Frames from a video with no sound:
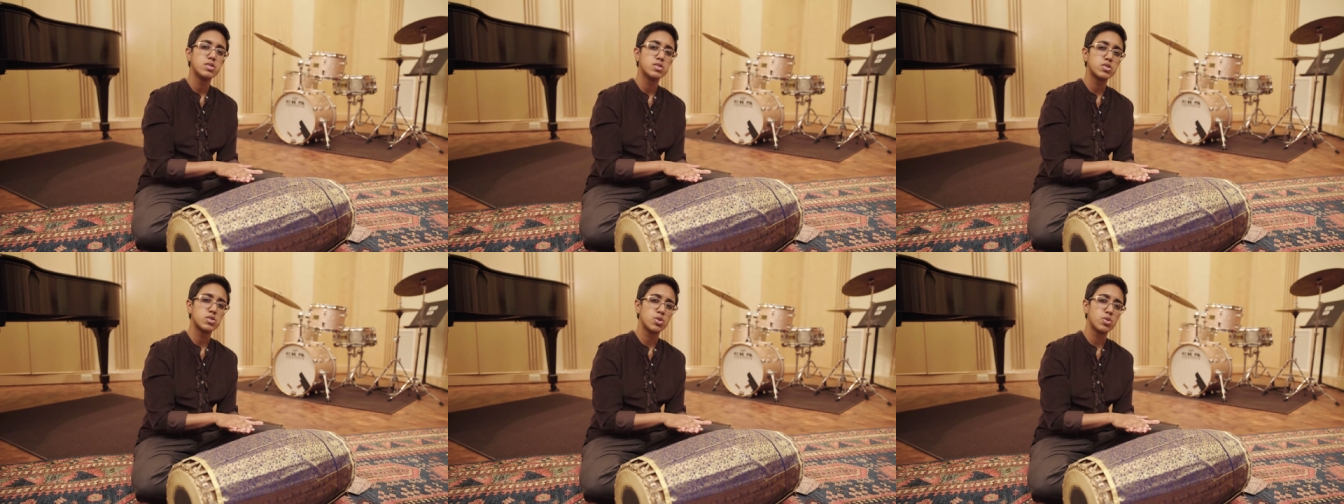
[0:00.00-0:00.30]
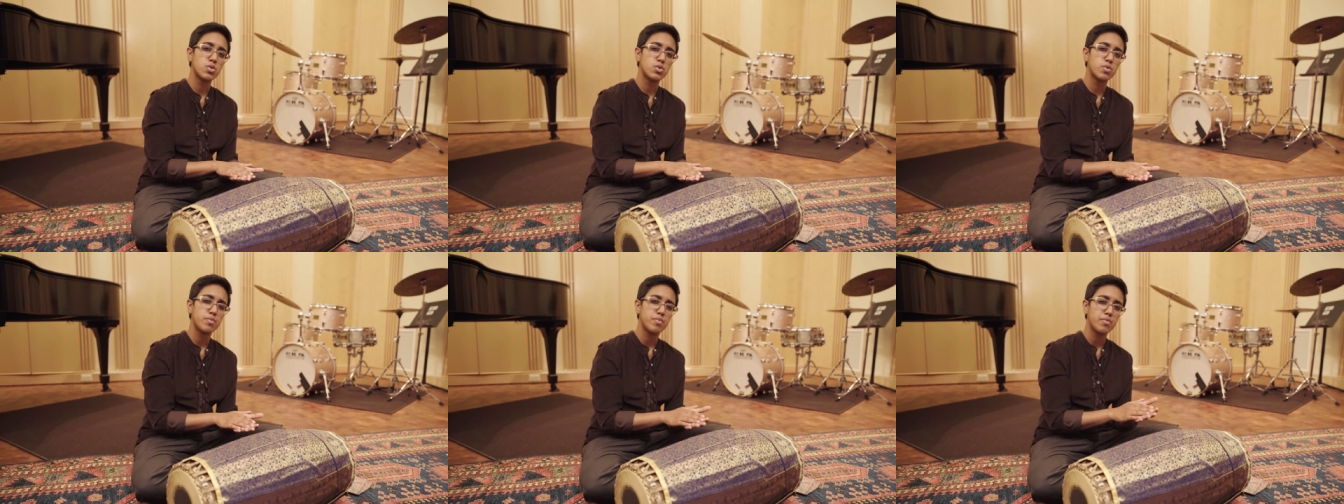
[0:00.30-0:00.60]

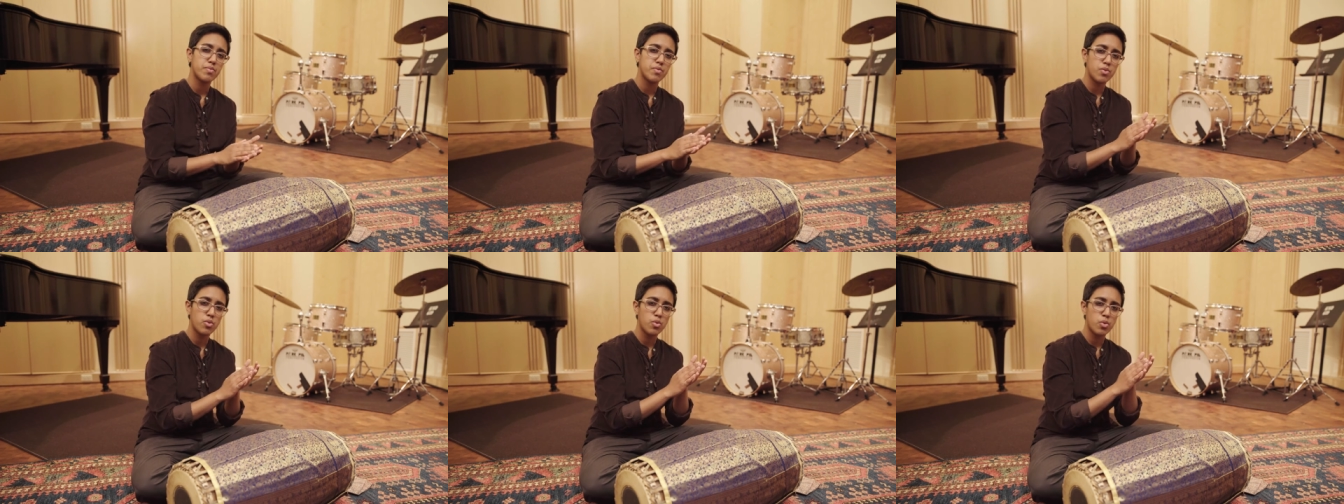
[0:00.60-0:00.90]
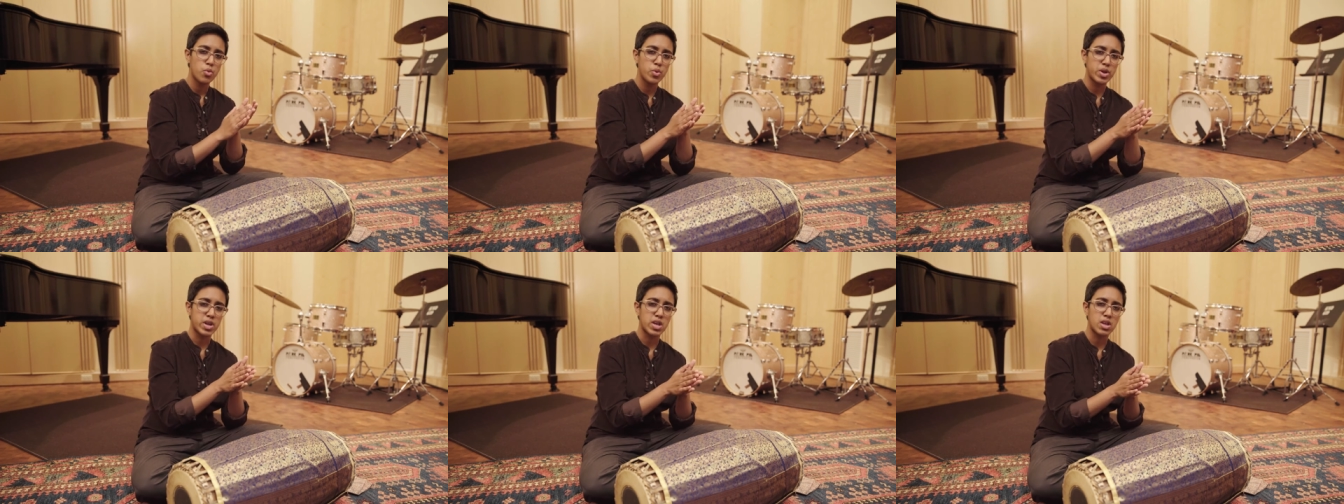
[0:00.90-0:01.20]
So
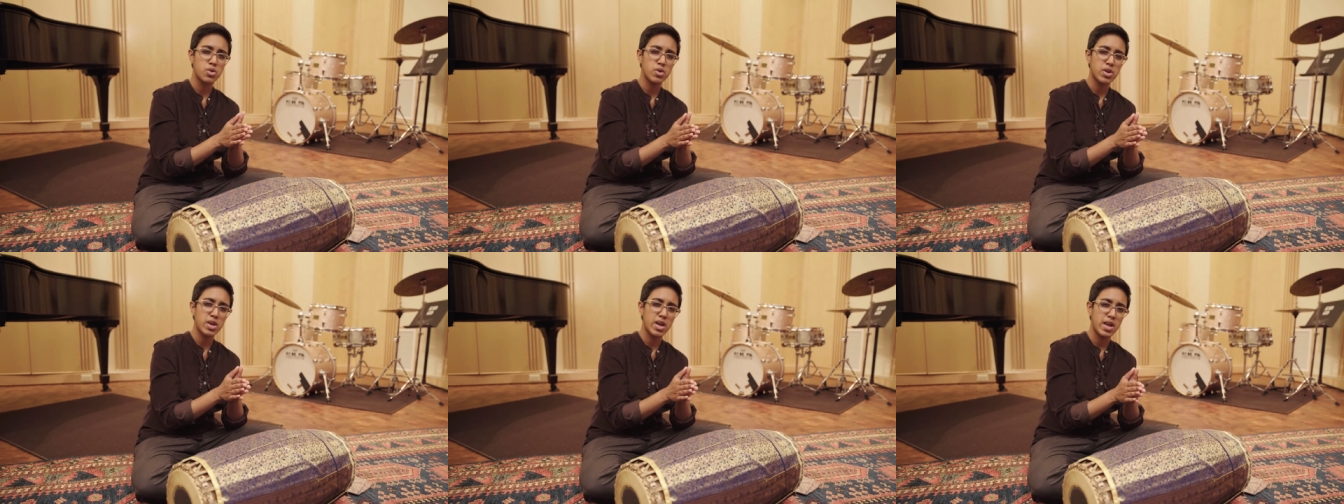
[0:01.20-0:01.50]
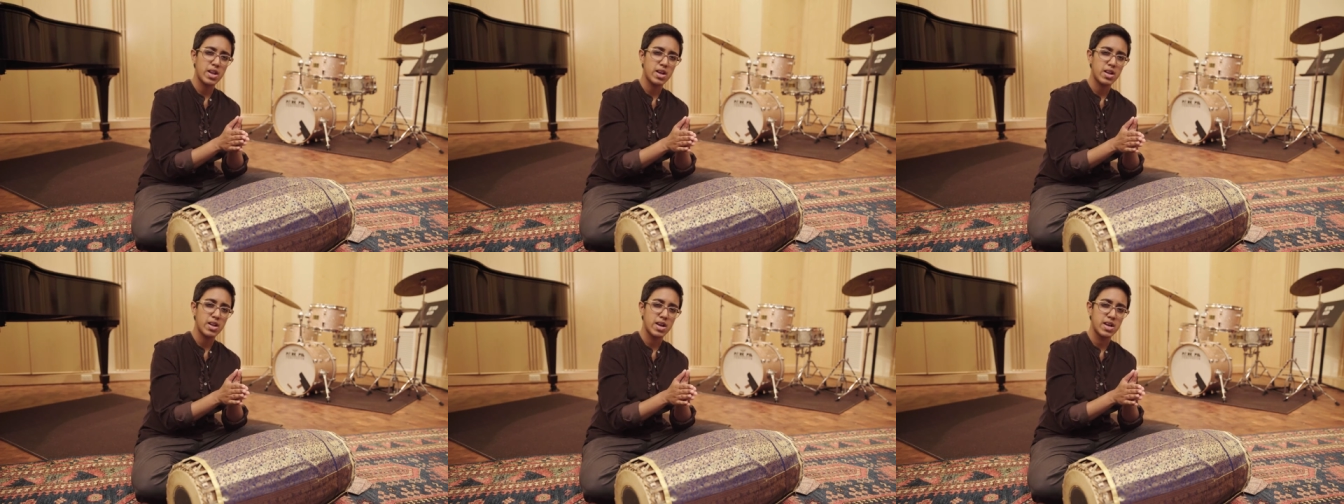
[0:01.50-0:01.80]
we can look
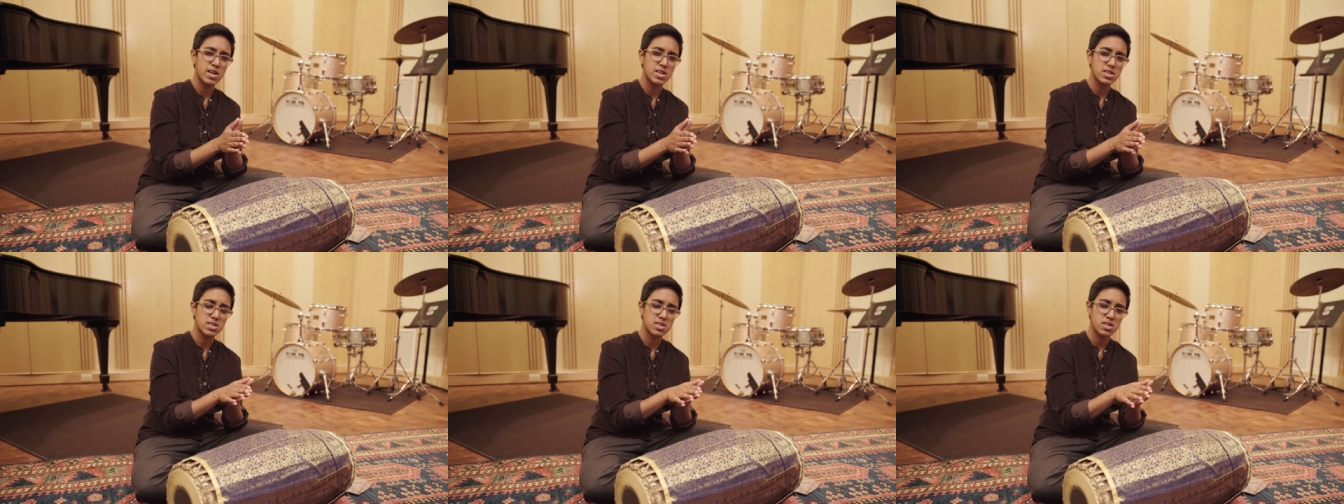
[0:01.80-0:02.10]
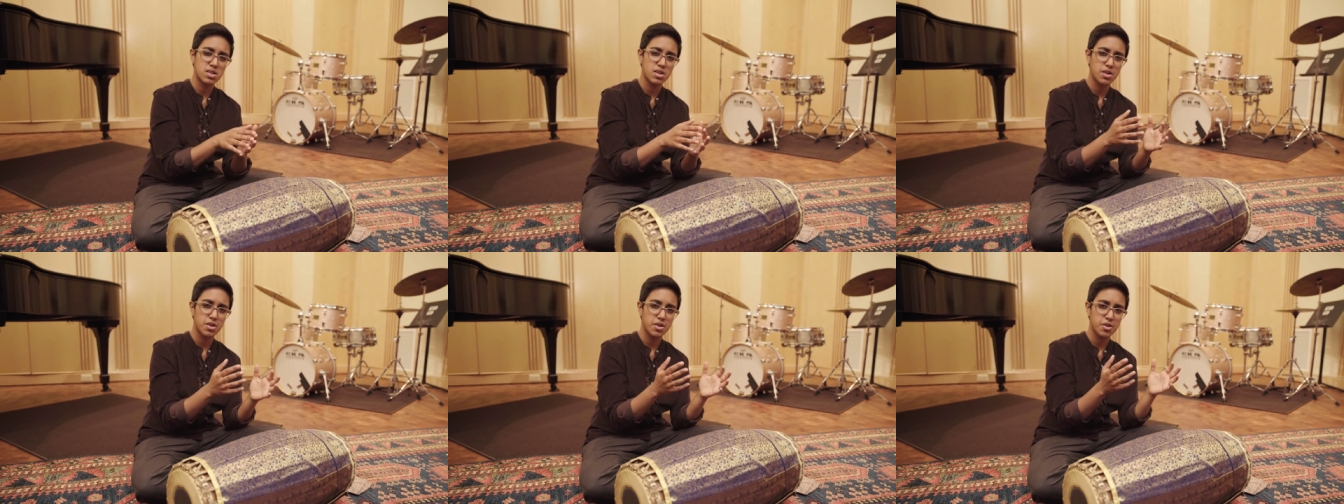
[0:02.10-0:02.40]
at it
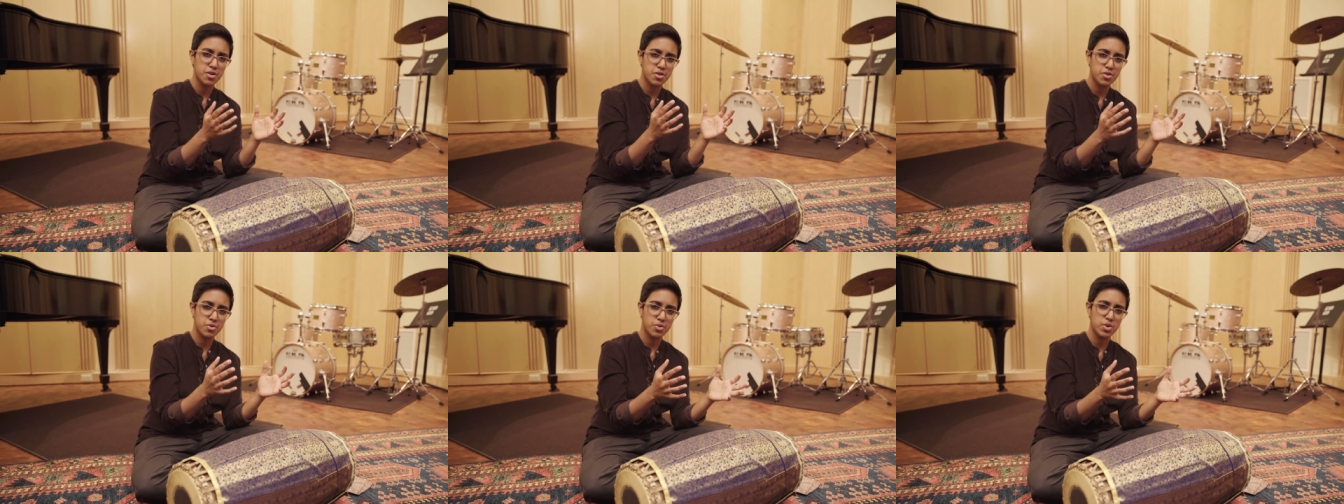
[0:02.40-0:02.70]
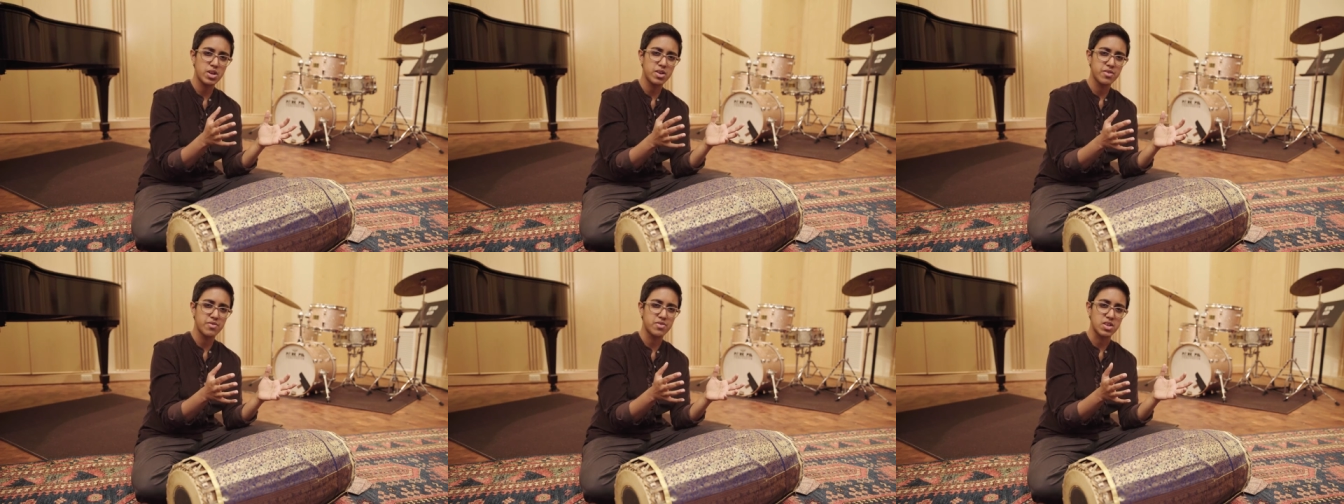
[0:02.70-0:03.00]
as
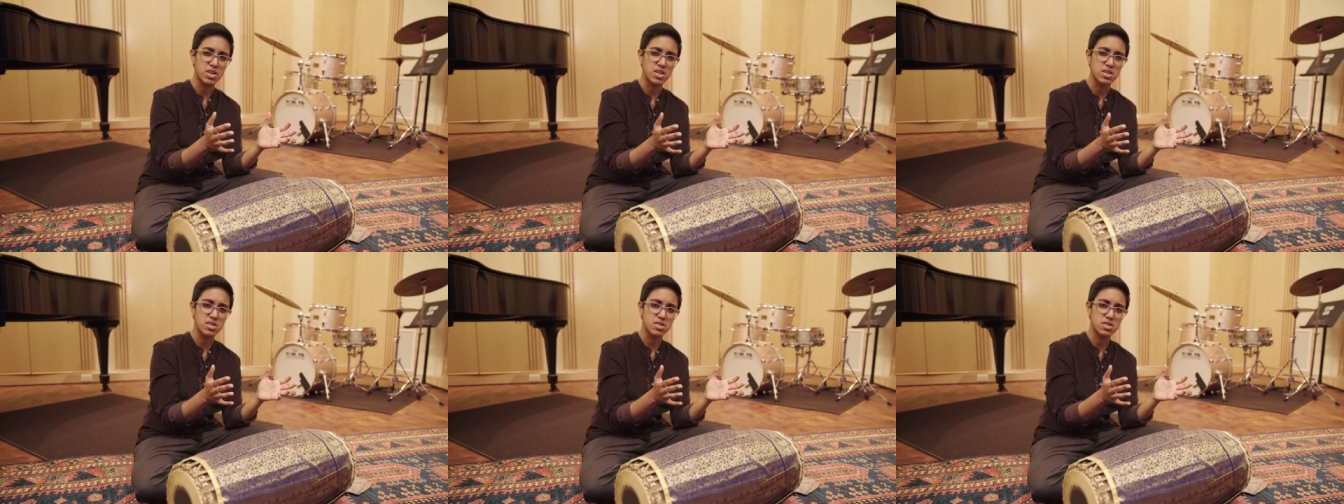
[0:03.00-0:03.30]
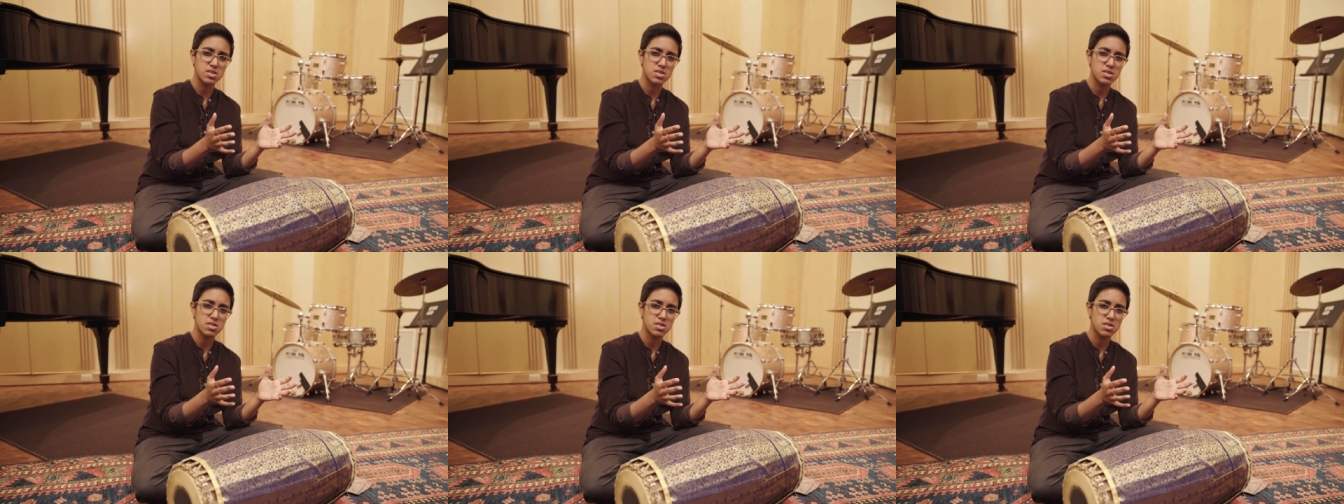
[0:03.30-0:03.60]
three of
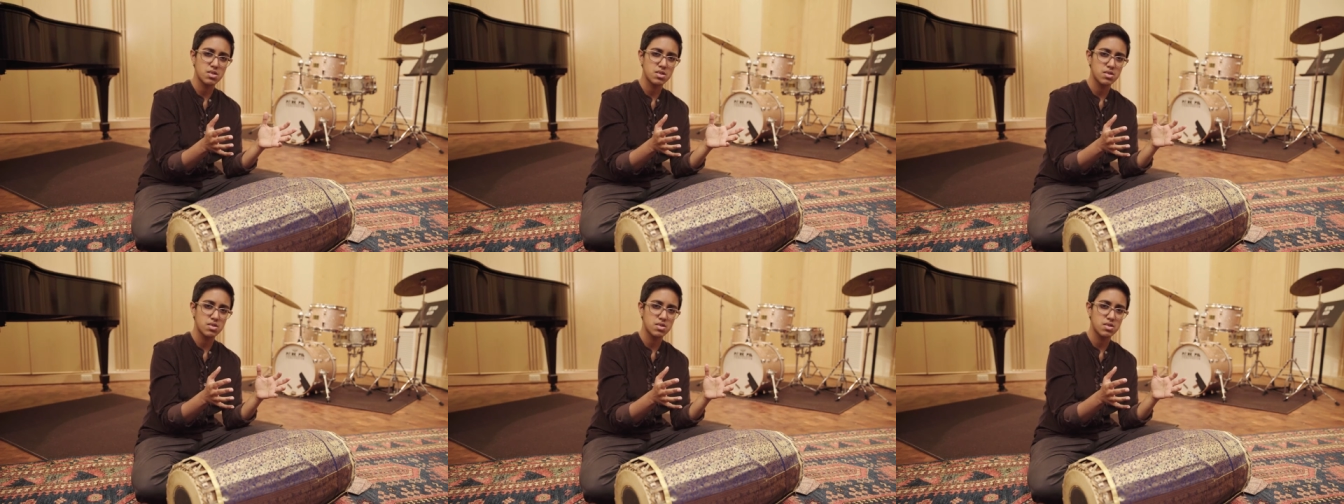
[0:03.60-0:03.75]
these.